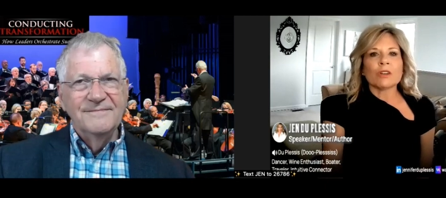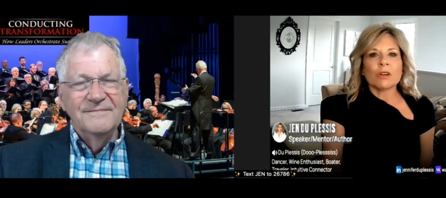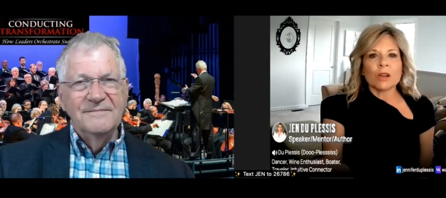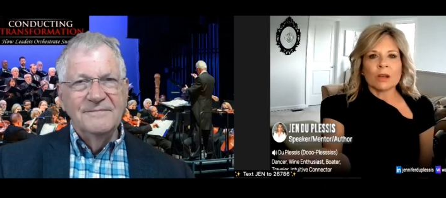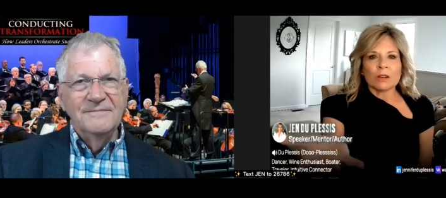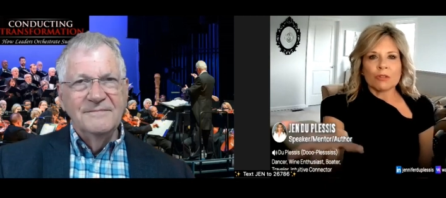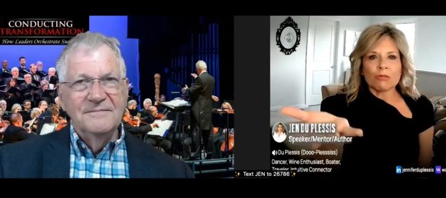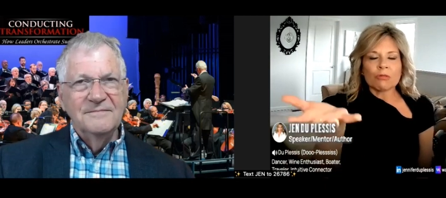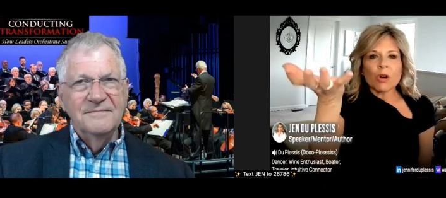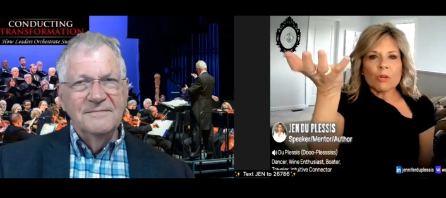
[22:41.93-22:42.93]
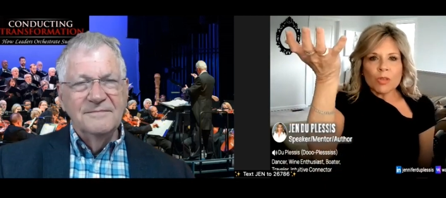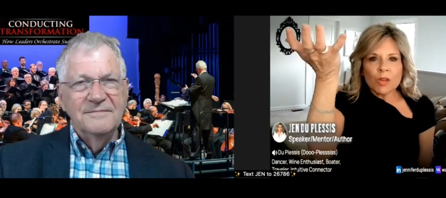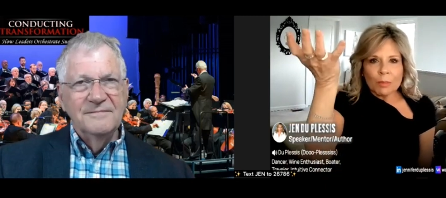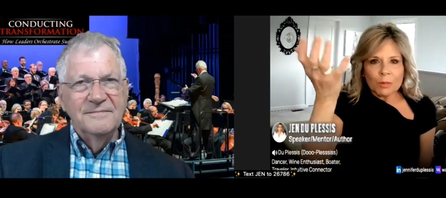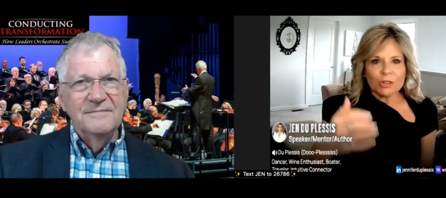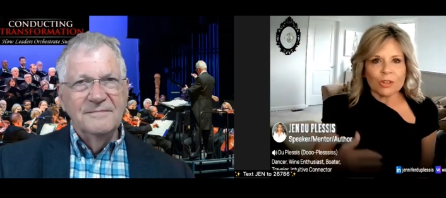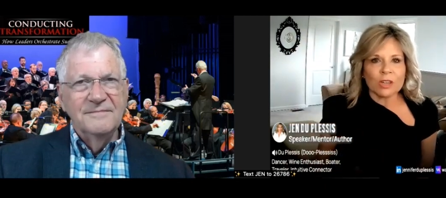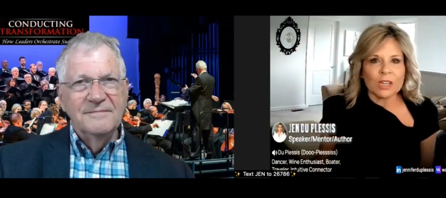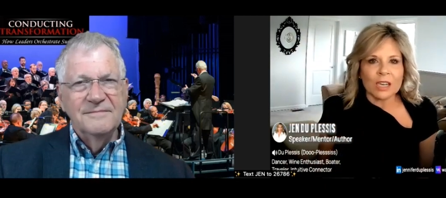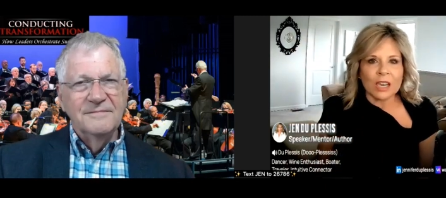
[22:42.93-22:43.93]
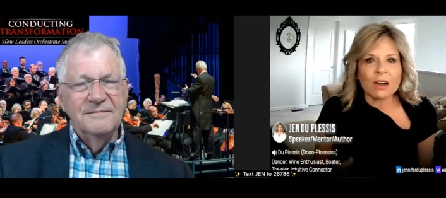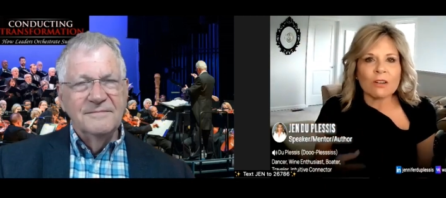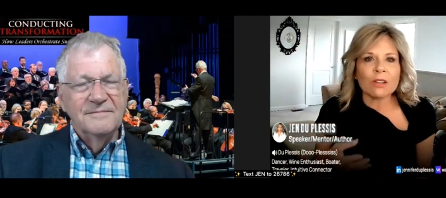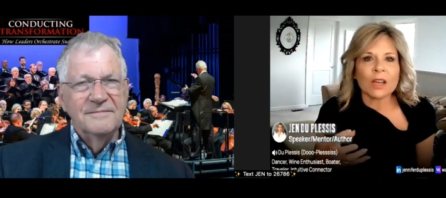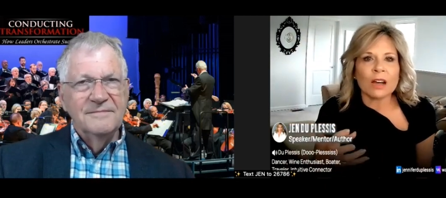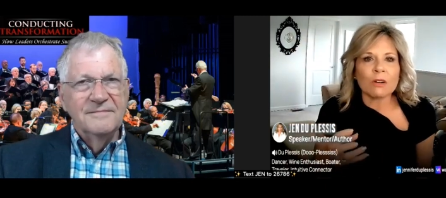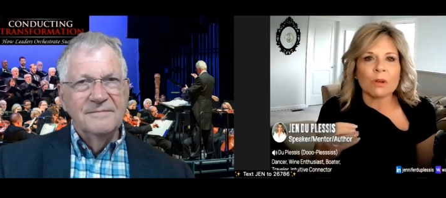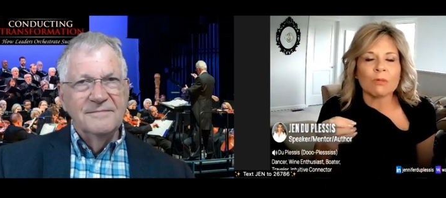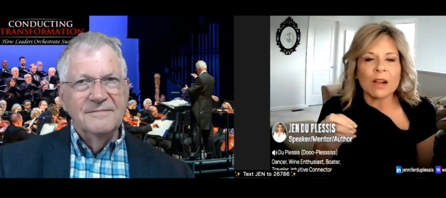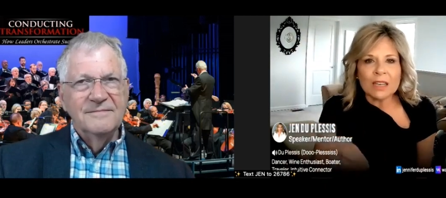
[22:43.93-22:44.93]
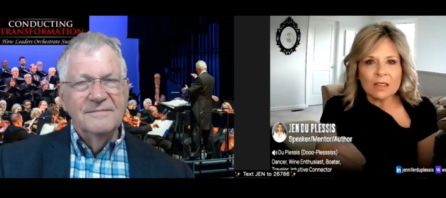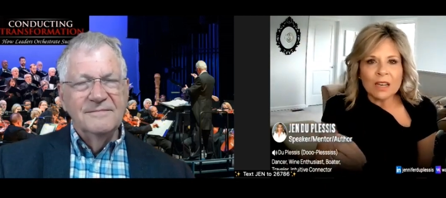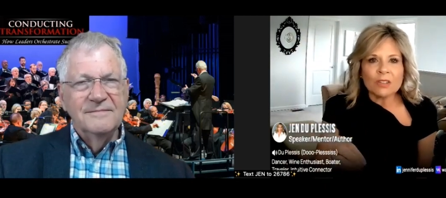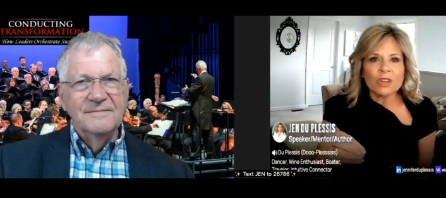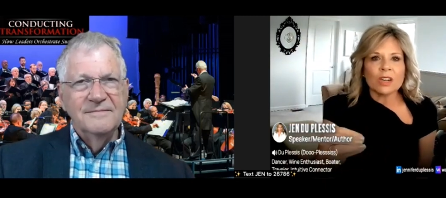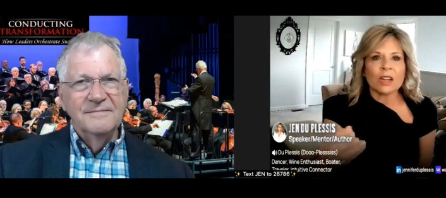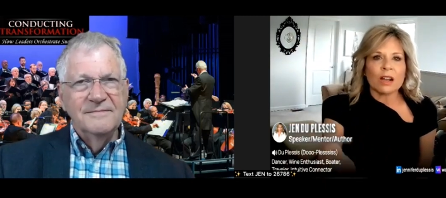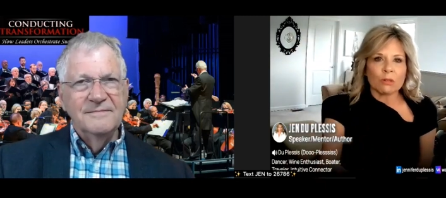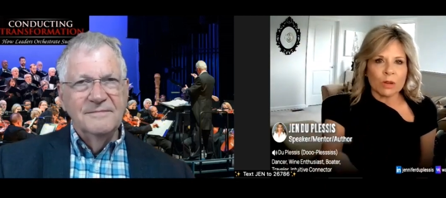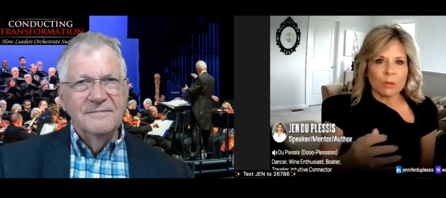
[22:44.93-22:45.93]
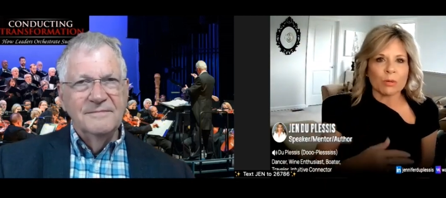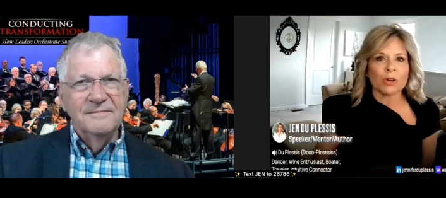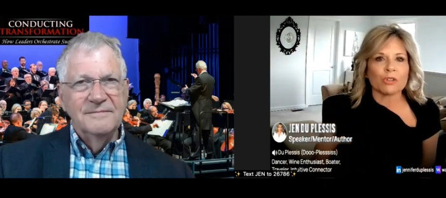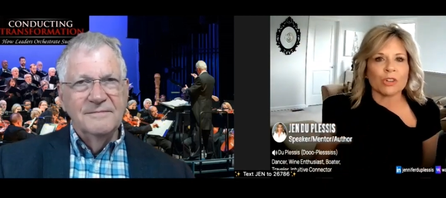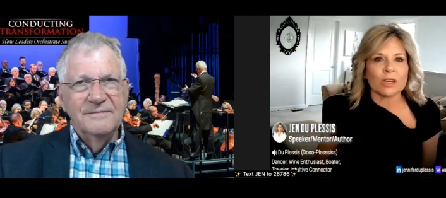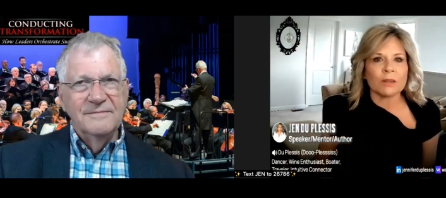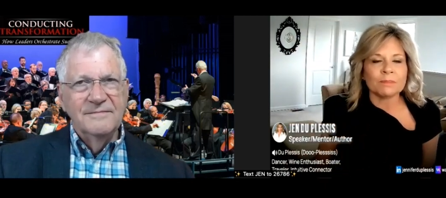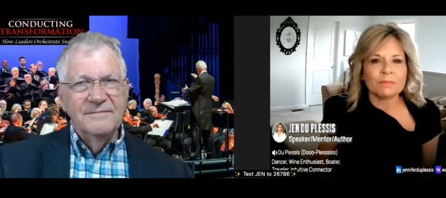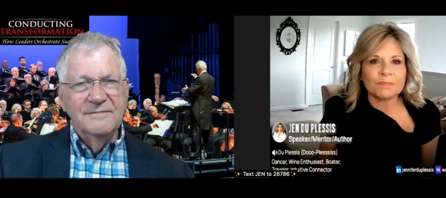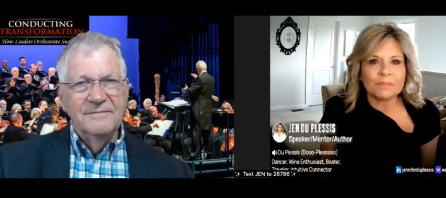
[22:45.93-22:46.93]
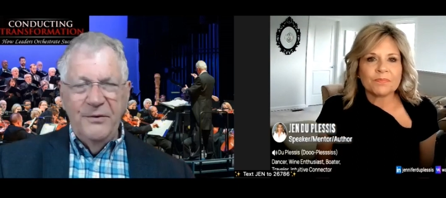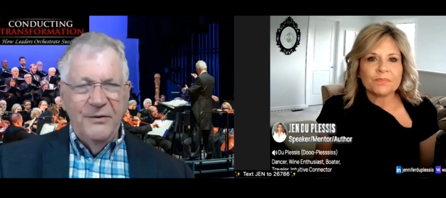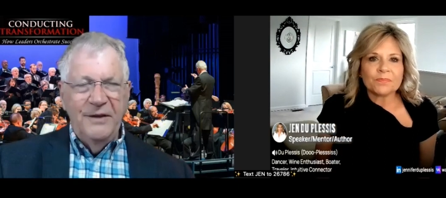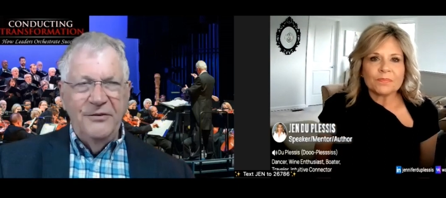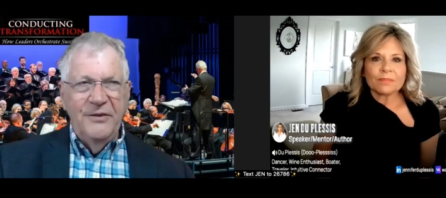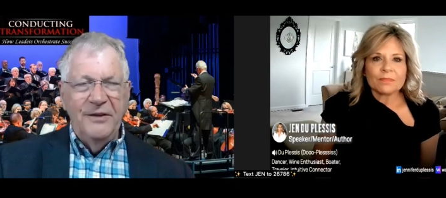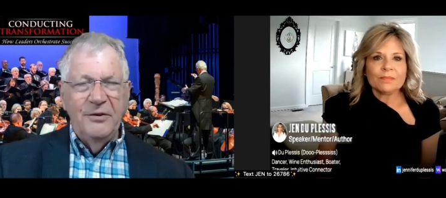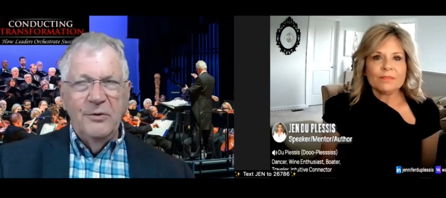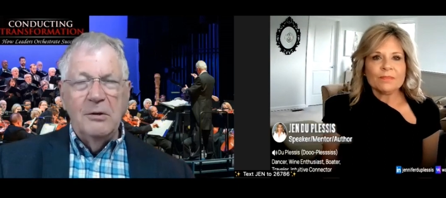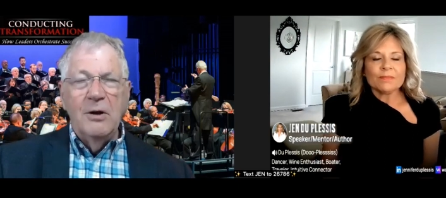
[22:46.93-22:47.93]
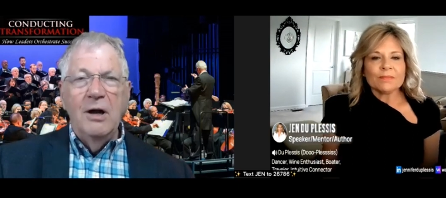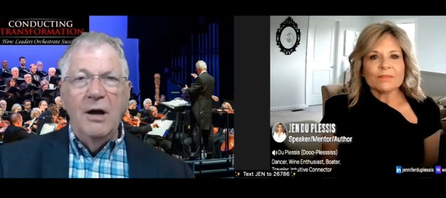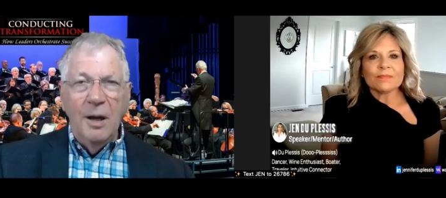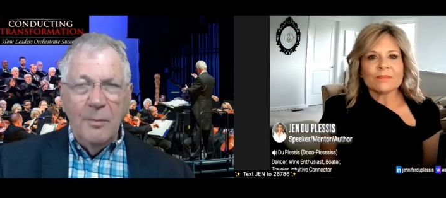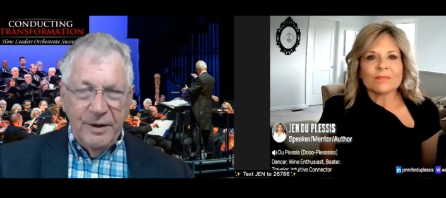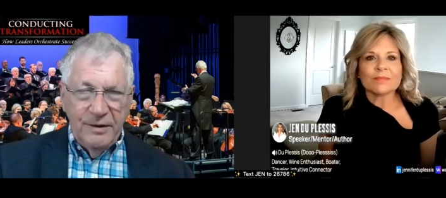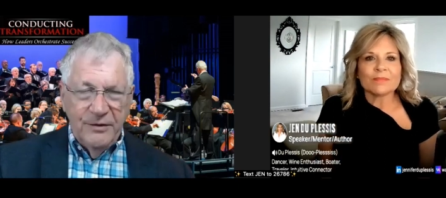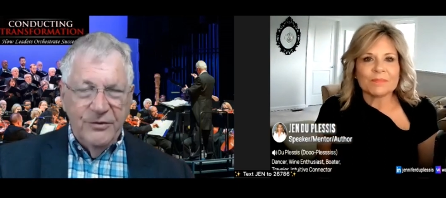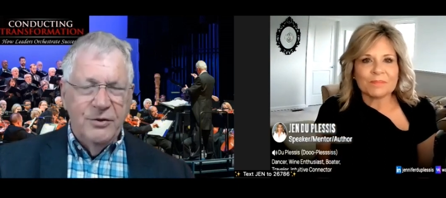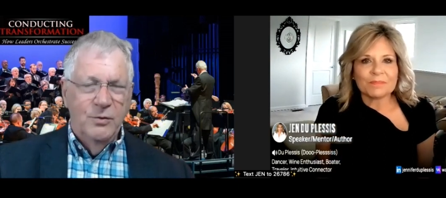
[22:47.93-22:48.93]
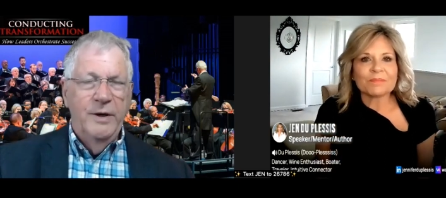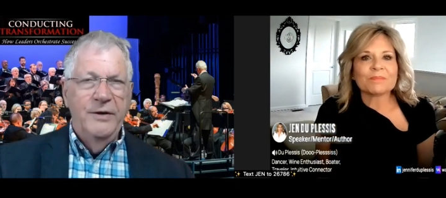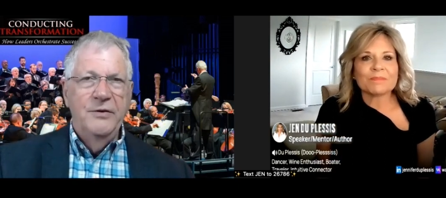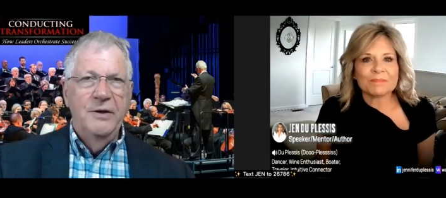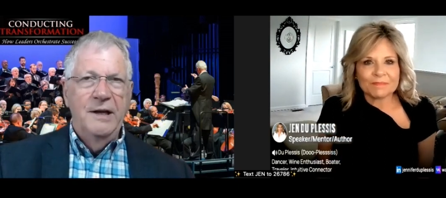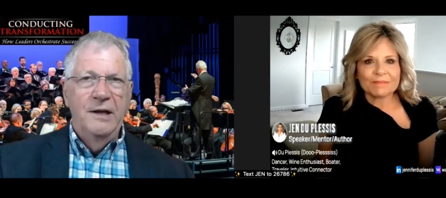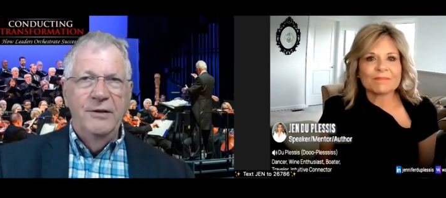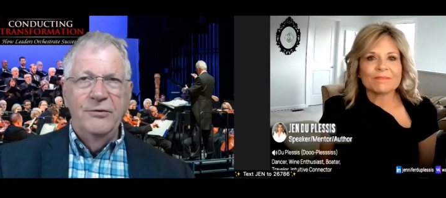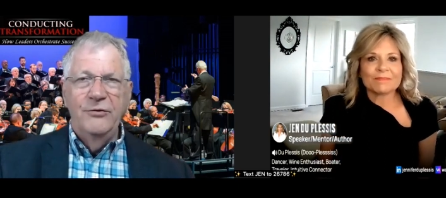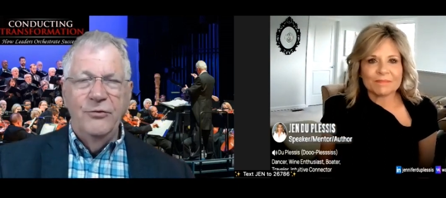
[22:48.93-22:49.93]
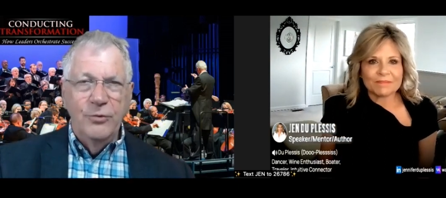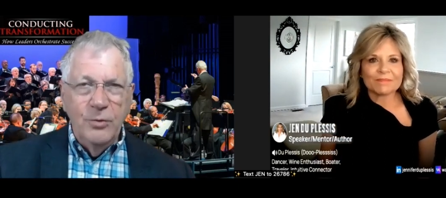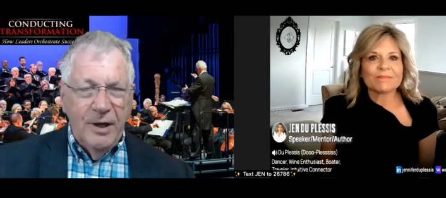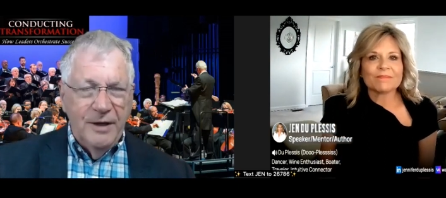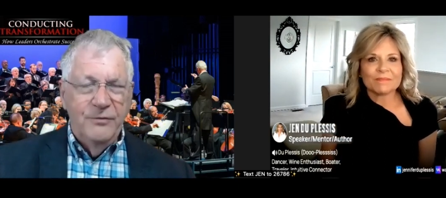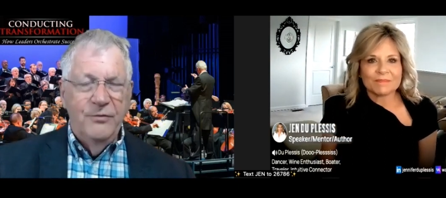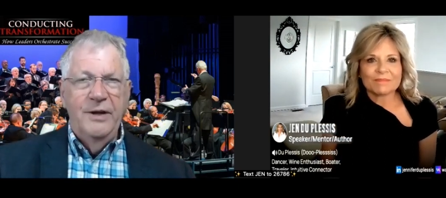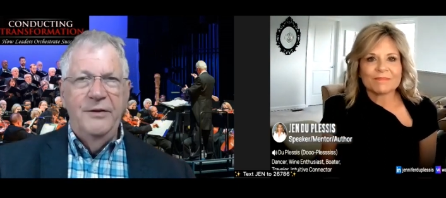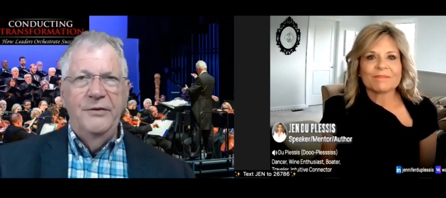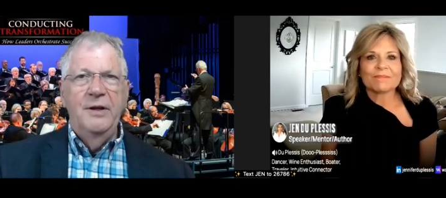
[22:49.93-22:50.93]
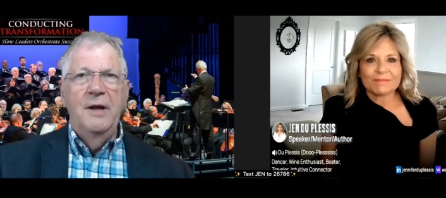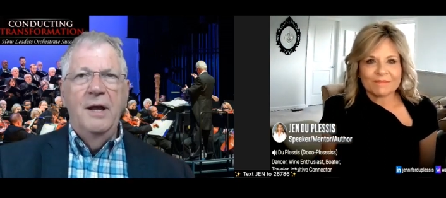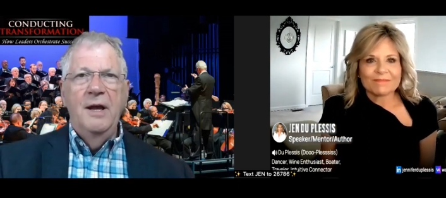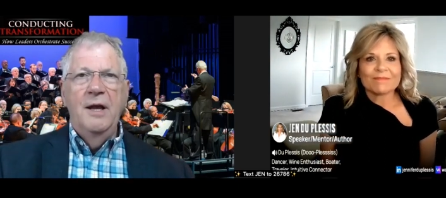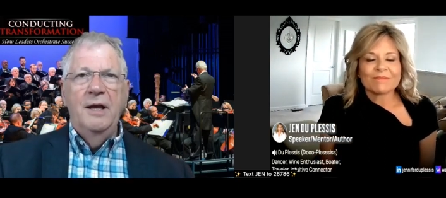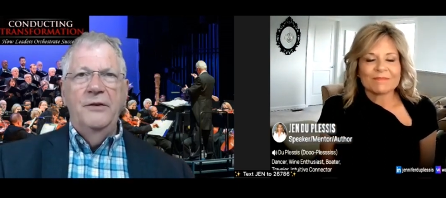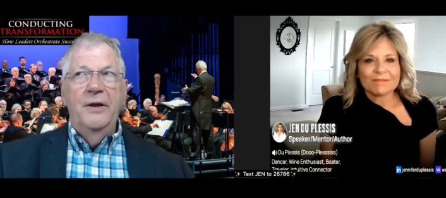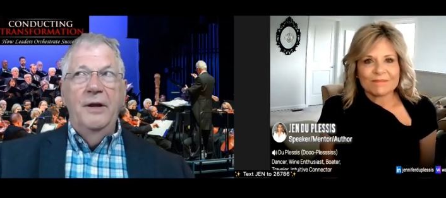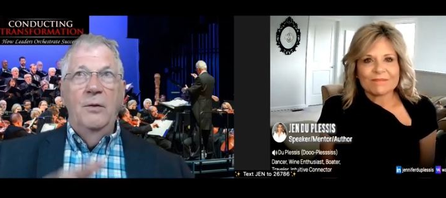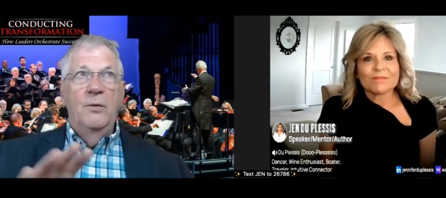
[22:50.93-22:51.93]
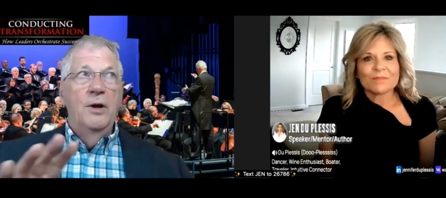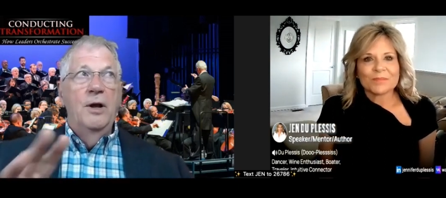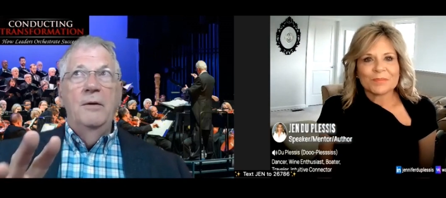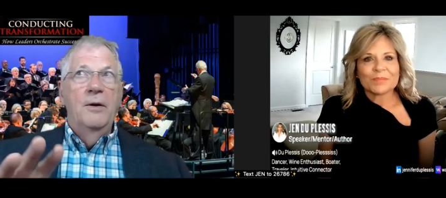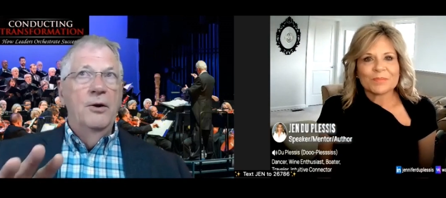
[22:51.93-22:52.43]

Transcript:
Speaker 1: a, a growth opportunity. How do how do we recognize it and how do we approach it?
Speaker 2: That's that's a real common situation, and leaders do not address it because they don't want to